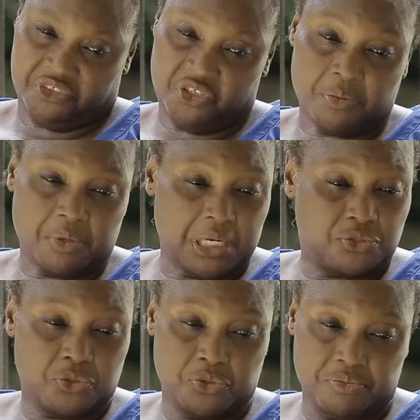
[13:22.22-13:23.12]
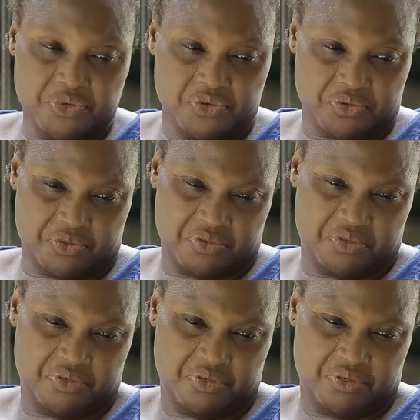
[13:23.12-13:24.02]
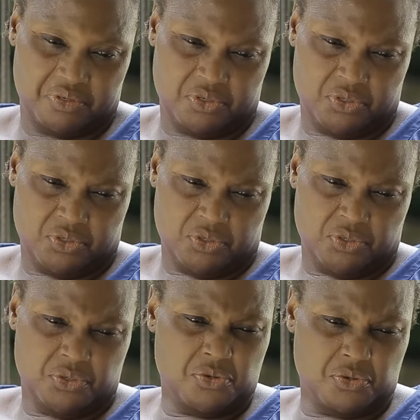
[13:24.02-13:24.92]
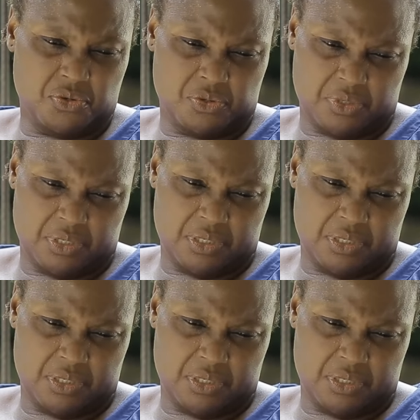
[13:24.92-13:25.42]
Your brother told me. You know,